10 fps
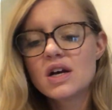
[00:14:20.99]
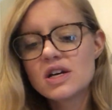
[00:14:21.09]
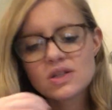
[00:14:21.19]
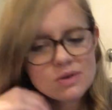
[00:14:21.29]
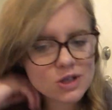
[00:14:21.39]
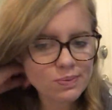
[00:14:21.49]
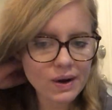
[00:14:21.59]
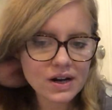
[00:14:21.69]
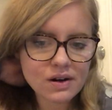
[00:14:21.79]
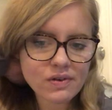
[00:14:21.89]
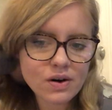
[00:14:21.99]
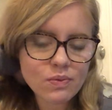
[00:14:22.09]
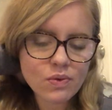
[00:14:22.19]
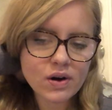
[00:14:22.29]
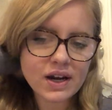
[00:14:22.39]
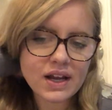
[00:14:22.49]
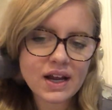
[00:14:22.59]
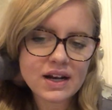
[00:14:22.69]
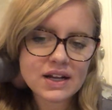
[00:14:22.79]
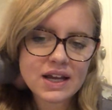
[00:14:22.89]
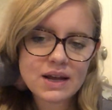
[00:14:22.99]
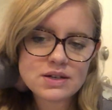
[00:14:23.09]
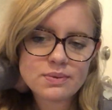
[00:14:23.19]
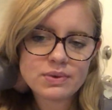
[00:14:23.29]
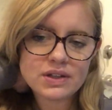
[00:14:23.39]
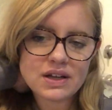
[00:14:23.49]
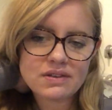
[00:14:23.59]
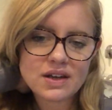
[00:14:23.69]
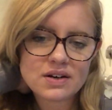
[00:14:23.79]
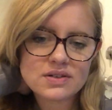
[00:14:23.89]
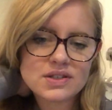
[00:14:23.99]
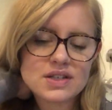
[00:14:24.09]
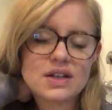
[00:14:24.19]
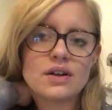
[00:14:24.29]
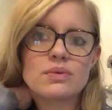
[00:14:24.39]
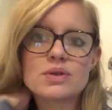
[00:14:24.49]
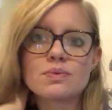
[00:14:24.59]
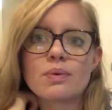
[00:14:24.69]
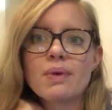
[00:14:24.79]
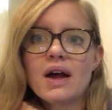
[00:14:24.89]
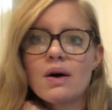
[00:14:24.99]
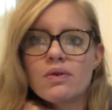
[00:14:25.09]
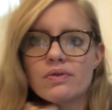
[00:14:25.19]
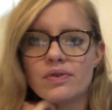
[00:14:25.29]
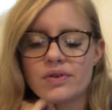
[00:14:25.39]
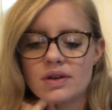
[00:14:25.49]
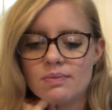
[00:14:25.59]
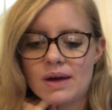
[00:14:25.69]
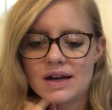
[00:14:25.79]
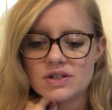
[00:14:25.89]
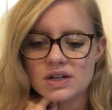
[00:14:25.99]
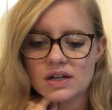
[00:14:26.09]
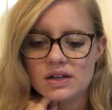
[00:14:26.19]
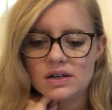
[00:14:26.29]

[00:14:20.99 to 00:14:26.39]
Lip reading: So in spite of our warning, Anna came to believe that her skill was more powerful than magic.